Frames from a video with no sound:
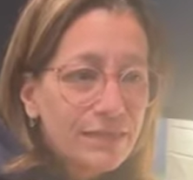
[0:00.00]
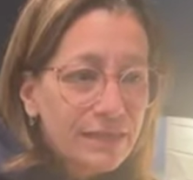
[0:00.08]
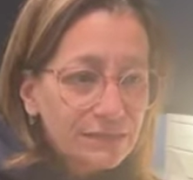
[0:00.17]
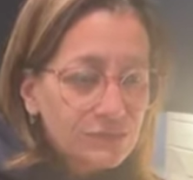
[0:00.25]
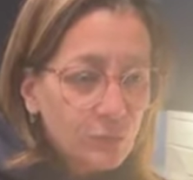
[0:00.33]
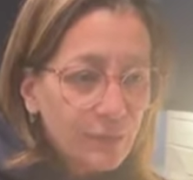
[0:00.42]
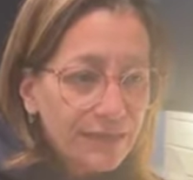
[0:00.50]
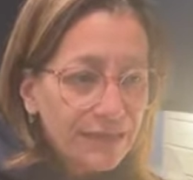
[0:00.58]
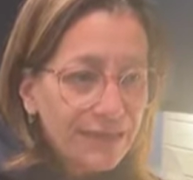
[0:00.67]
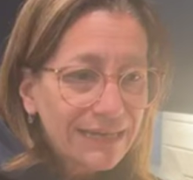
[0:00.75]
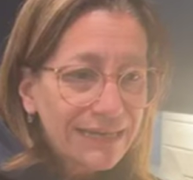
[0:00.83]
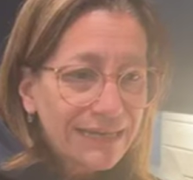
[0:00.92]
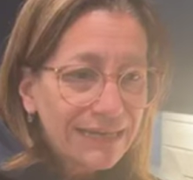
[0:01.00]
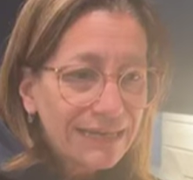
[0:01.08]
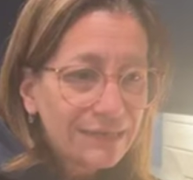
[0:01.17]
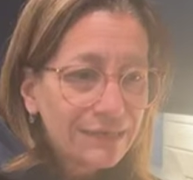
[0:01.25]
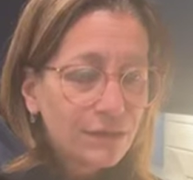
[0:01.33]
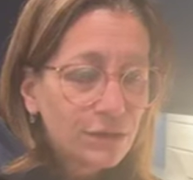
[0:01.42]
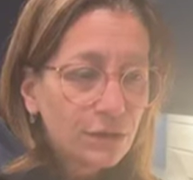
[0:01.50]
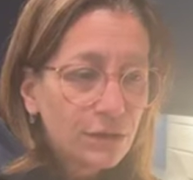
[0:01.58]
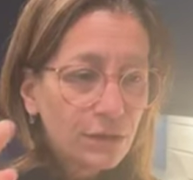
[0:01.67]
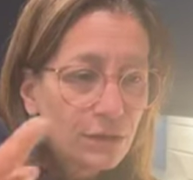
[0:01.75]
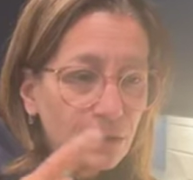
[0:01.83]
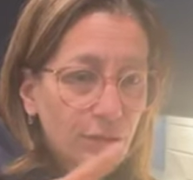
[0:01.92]
This week in
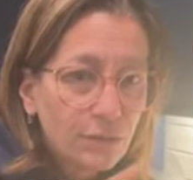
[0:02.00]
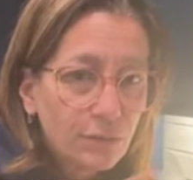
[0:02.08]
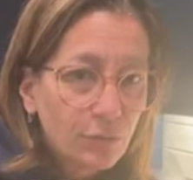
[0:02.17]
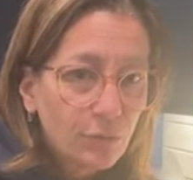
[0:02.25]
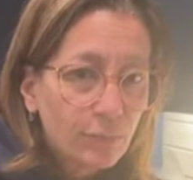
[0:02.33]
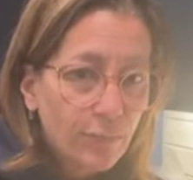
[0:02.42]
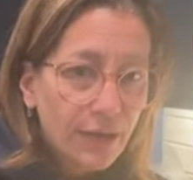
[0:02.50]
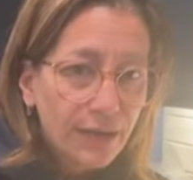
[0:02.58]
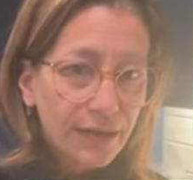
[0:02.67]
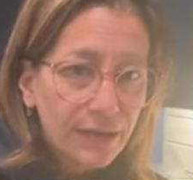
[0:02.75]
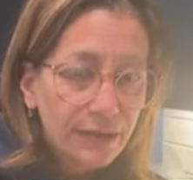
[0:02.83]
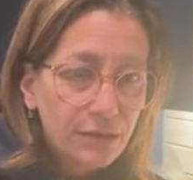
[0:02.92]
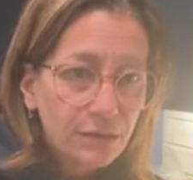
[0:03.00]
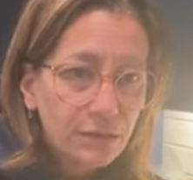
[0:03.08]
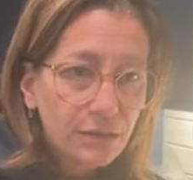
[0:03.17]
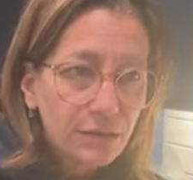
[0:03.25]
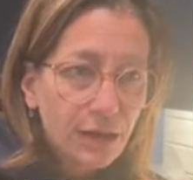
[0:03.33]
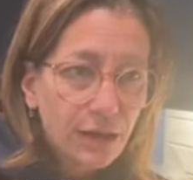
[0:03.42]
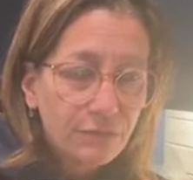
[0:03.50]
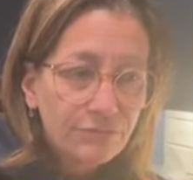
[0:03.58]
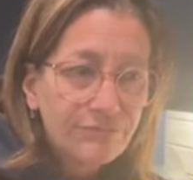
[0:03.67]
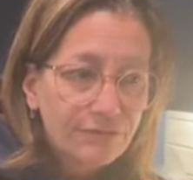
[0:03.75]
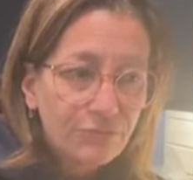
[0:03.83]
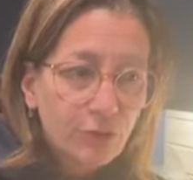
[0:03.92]
my
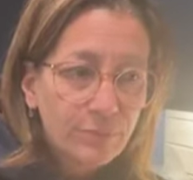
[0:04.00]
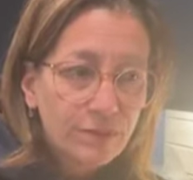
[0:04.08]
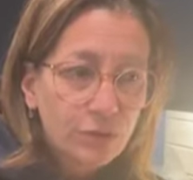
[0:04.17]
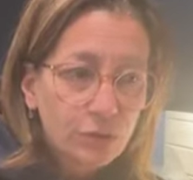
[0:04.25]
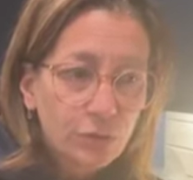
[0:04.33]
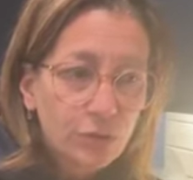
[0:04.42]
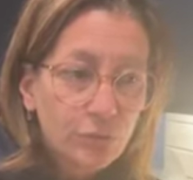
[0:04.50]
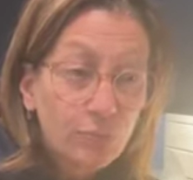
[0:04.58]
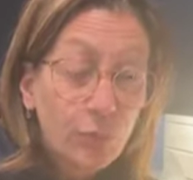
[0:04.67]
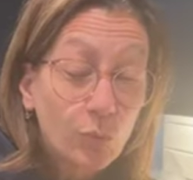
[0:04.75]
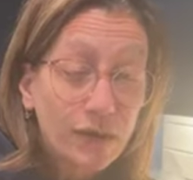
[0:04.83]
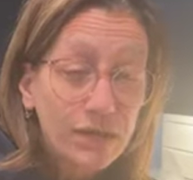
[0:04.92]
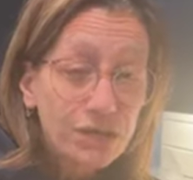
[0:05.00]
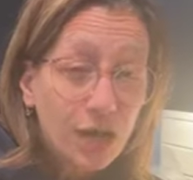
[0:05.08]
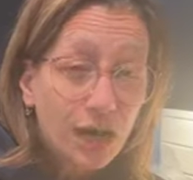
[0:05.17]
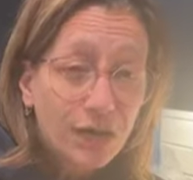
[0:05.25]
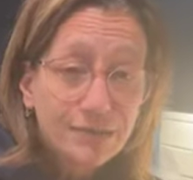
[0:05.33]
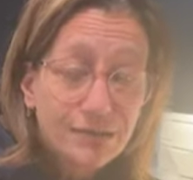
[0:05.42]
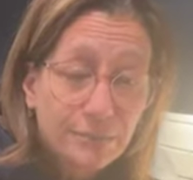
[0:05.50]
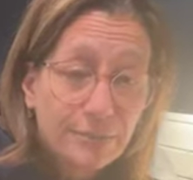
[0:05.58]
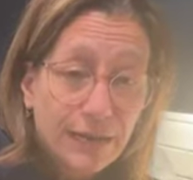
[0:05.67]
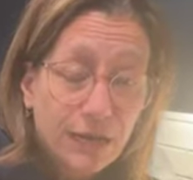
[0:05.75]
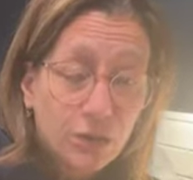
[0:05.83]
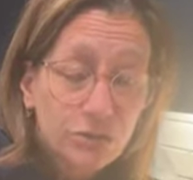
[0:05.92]
Fit Formula group, we talked
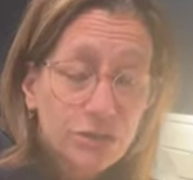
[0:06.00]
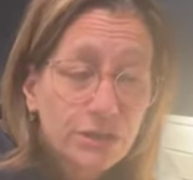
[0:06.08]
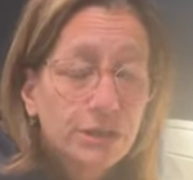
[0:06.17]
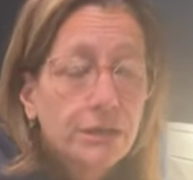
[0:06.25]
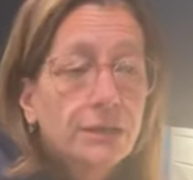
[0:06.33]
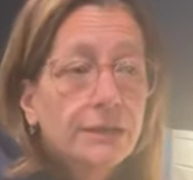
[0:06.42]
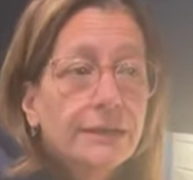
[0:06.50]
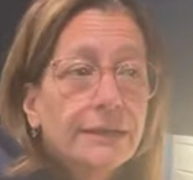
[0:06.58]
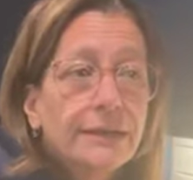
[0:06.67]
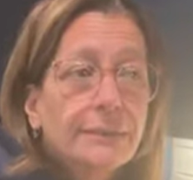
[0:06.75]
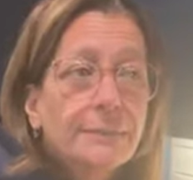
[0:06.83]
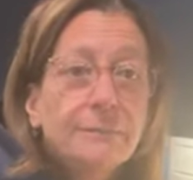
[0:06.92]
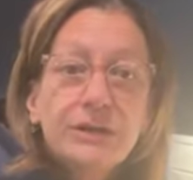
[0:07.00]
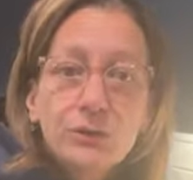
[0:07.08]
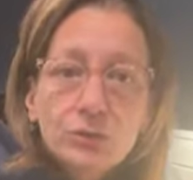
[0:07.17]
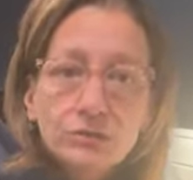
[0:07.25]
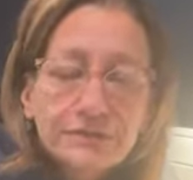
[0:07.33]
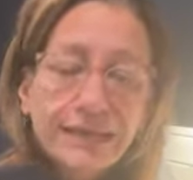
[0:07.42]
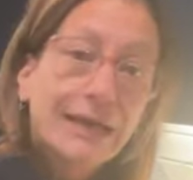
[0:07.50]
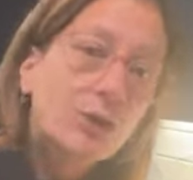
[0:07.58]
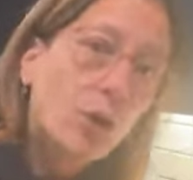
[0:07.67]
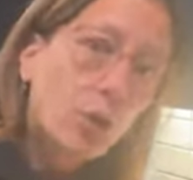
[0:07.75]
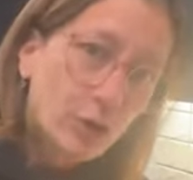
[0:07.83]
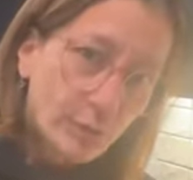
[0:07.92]
about minerals
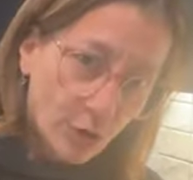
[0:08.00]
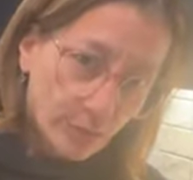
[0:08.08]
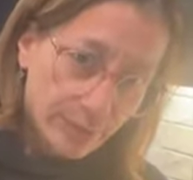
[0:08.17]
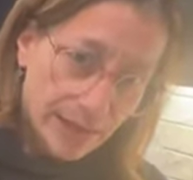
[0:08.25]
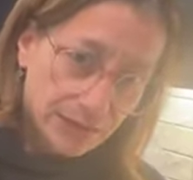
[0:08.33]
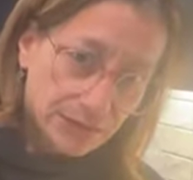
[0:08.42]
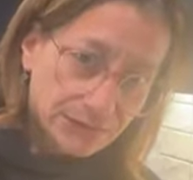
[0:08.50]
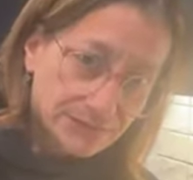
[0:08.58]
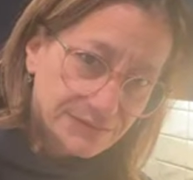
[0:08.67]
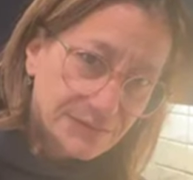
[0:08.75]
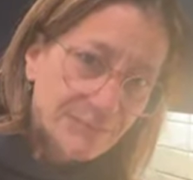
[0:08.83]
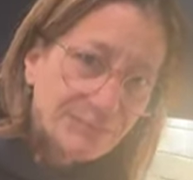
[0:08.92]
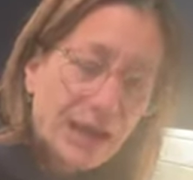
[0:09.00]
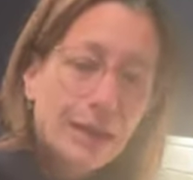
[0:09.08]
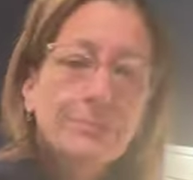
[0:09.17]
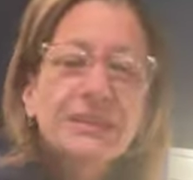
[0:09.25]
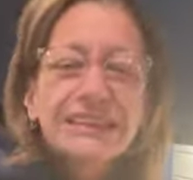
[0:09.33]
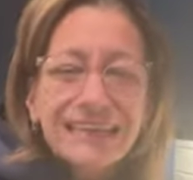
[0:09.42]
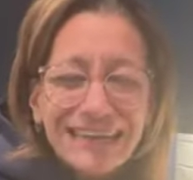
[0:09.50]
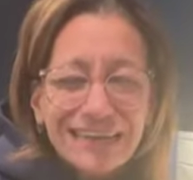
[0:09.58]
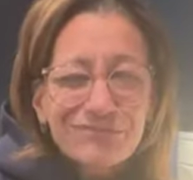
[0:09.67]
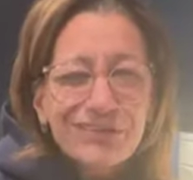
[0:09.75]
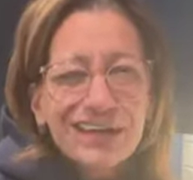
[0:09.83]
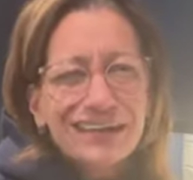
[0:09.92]
and hormone balance. I
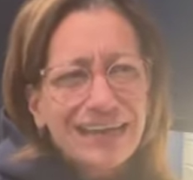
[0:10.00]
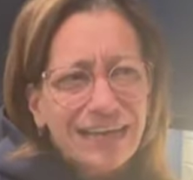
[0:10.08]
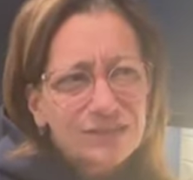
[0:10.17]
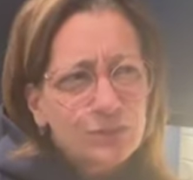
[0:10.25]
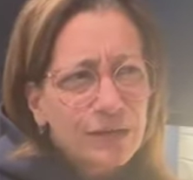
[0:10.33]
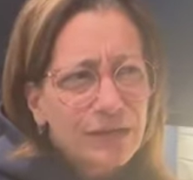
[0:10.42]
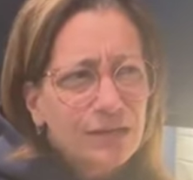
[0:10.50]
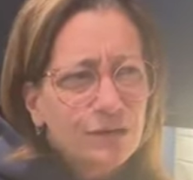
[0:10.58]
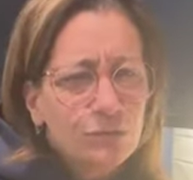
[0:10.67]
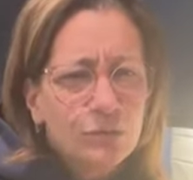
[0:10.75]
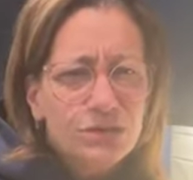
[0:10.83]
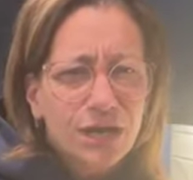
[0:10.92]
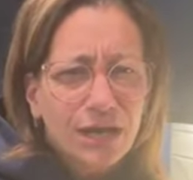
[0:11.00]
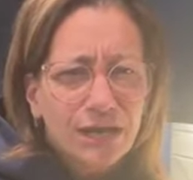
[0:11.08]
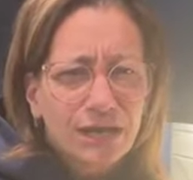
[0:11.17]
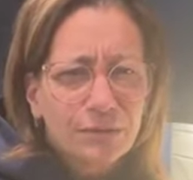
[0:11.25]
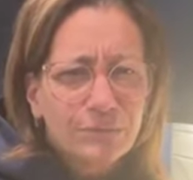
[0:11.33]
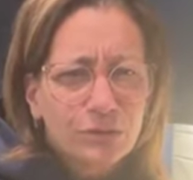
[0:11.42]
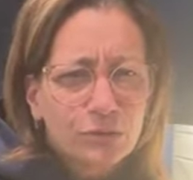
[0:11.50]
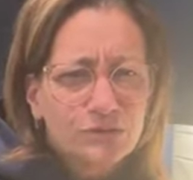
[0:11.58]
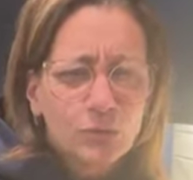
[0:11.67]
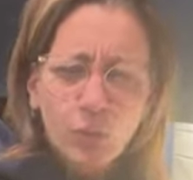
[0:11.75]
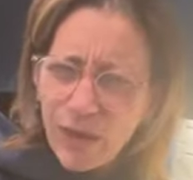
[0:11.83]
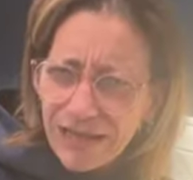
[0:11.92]
believe next week we're talking
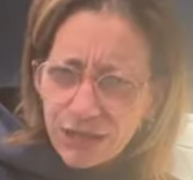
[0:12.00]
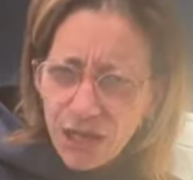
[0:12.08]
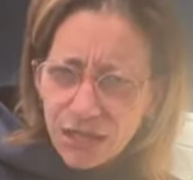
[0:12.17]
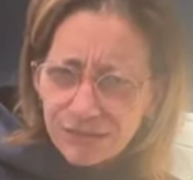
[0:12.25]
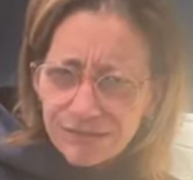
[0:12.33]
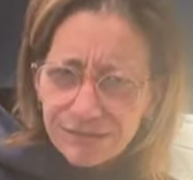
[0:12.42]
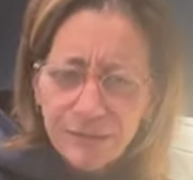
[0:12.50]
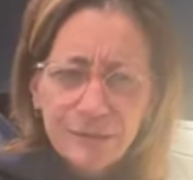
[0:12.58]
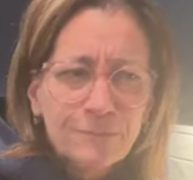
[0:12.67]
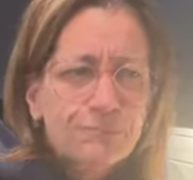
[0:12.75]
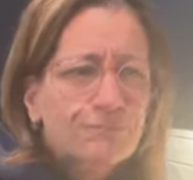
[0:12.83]
minerals and weight loss.